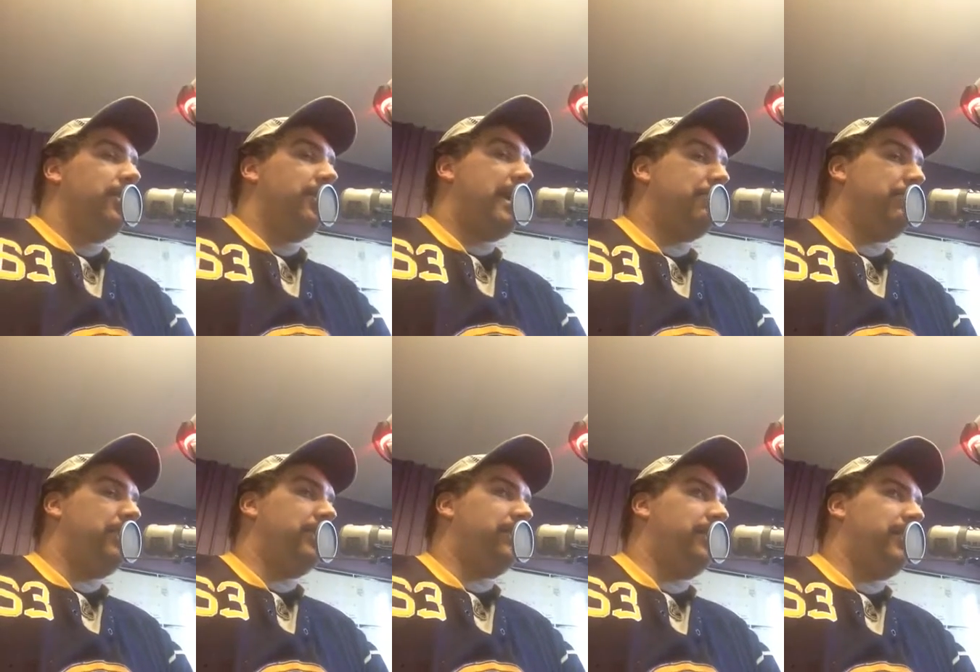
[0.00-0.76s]
That
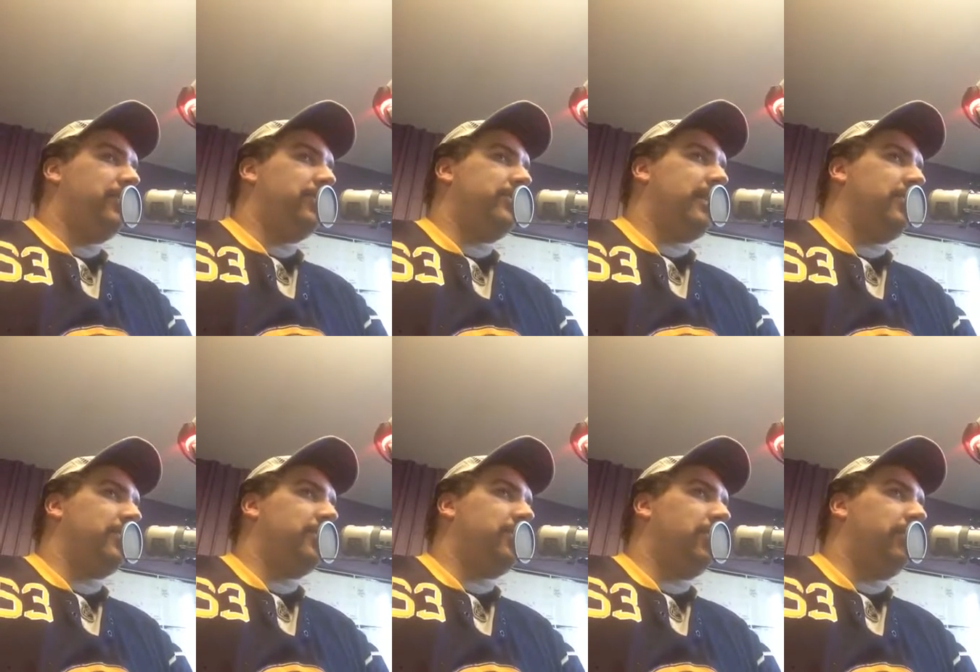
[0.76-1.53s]
music video
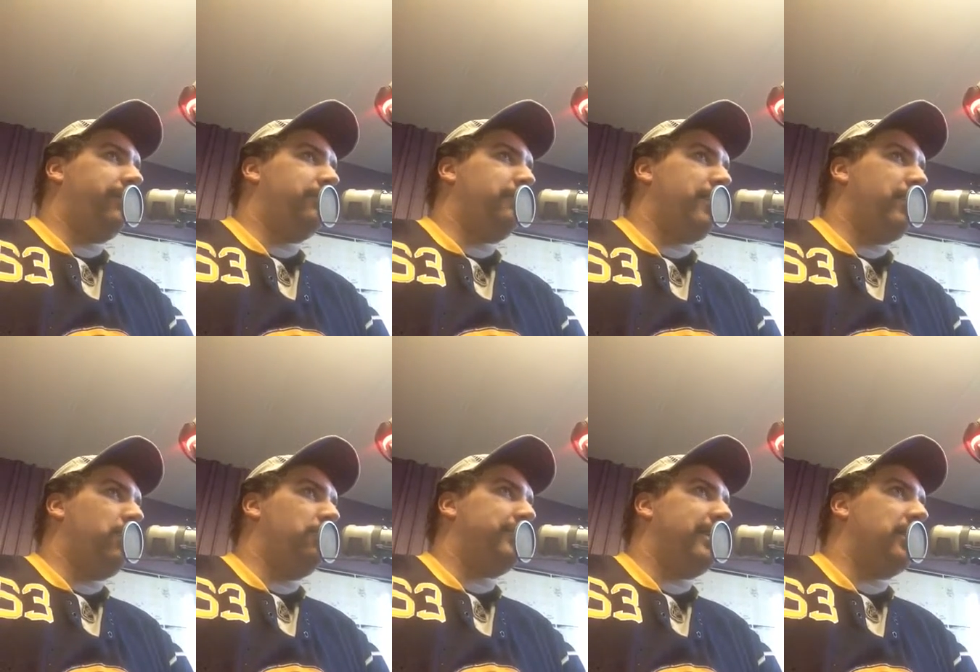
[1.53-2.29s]
stars a girl from my
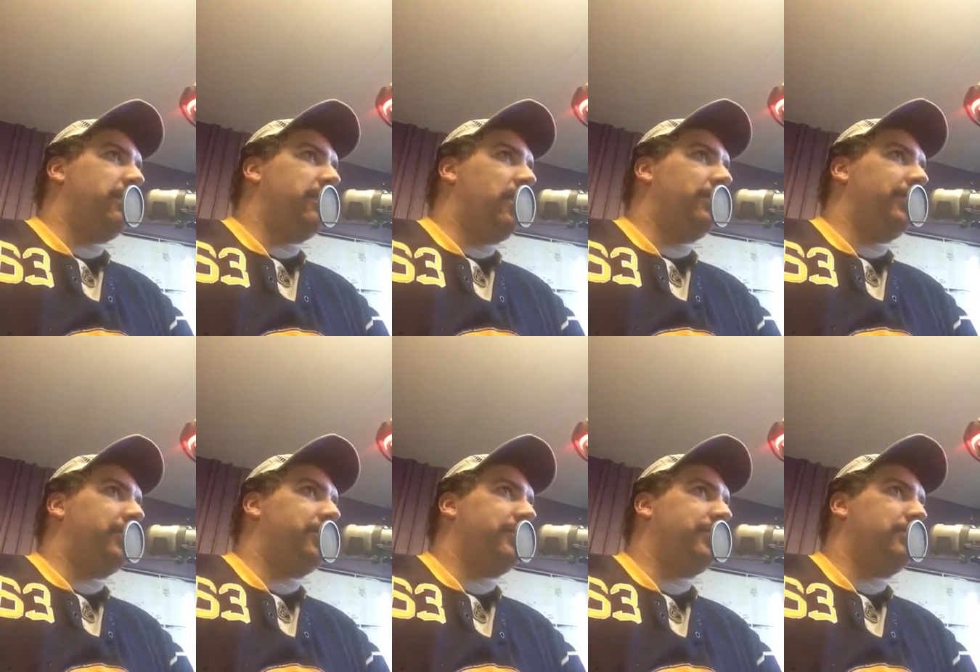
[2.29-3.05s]
hometown of Alden,
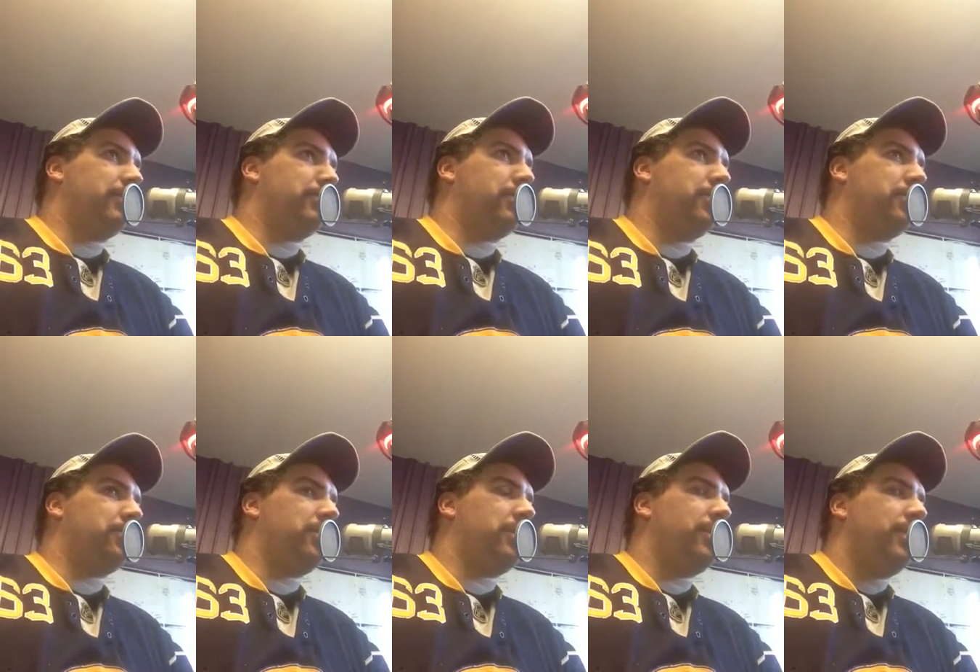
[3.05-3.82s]
Krista
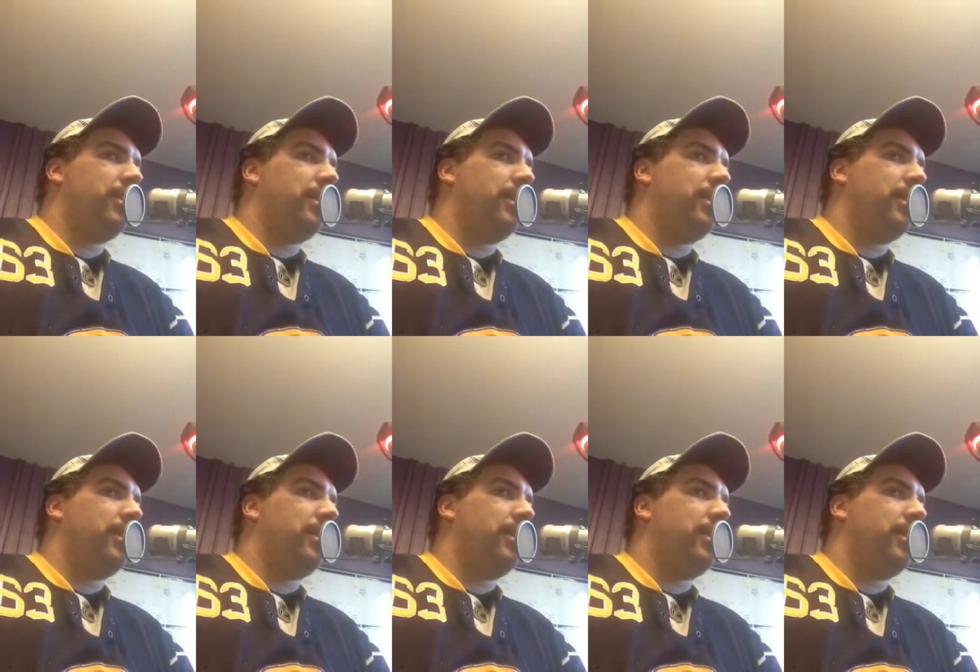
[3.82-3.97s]
McMurtry.